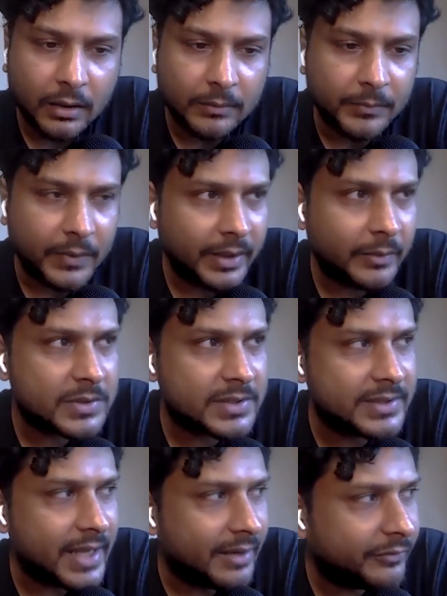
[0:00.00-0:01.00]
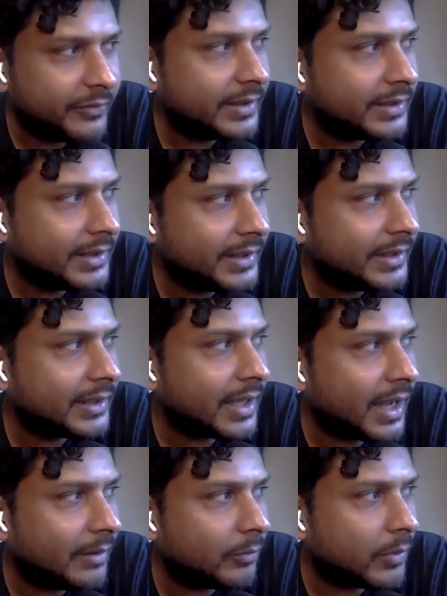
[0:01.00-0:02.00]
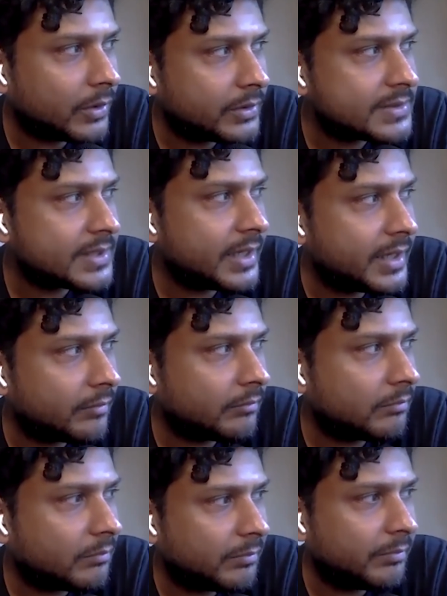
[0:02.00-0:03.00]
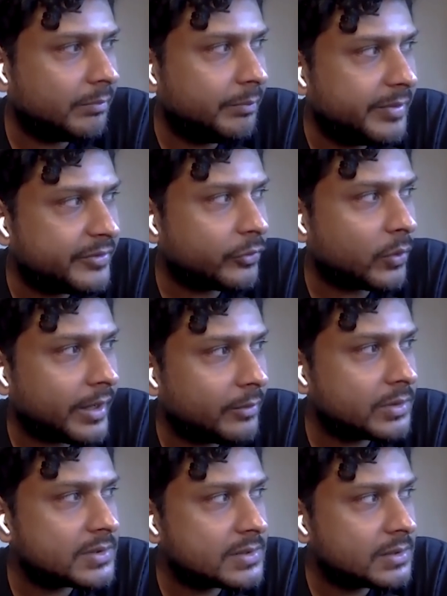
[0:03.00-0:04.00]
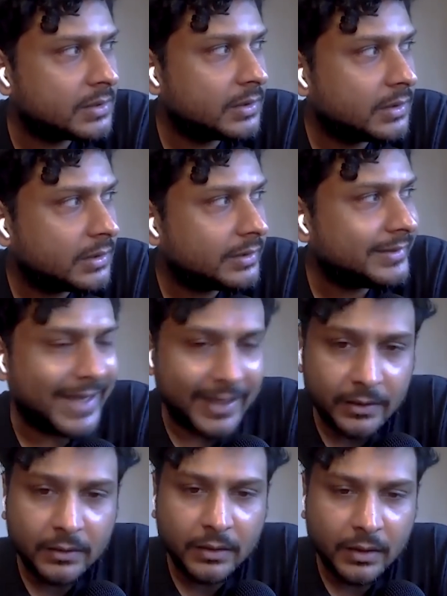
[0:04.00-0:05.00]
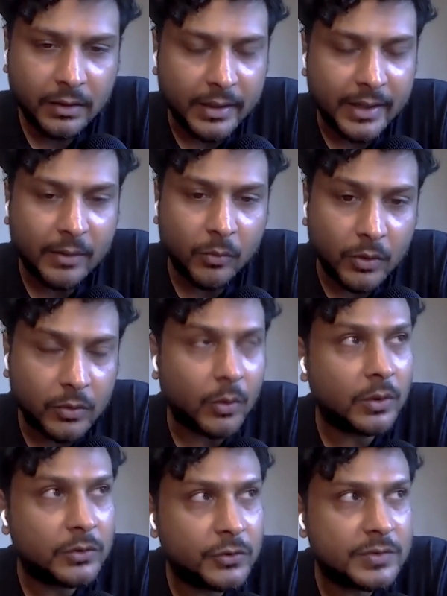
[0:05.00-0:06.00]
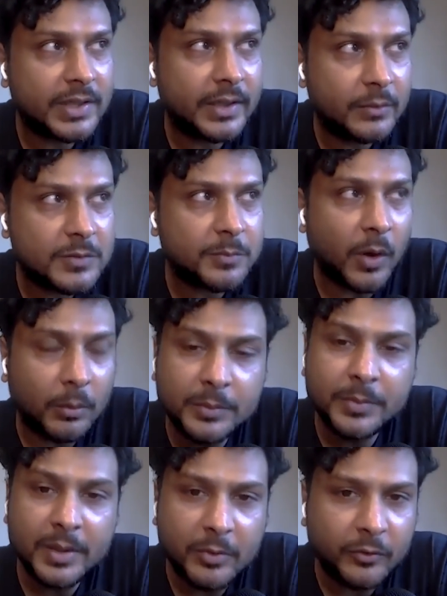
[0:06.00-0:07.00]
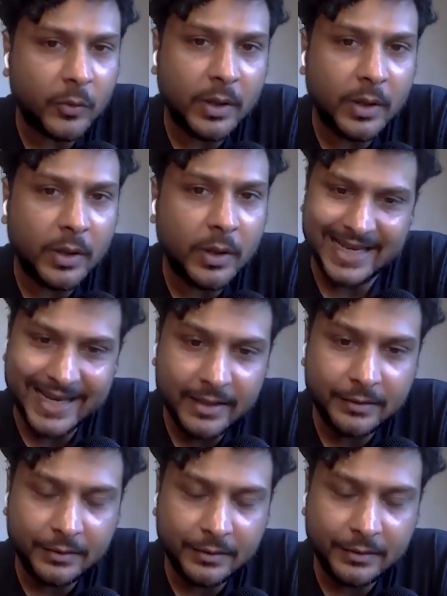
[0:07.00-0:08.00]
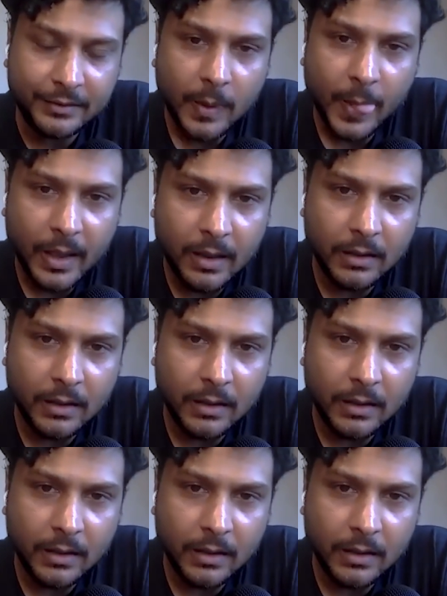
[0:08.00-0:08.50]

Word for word: Um, it was definitely, I want to say, before I was ten, and then I want to also say it was probably before I was eight. Hmm.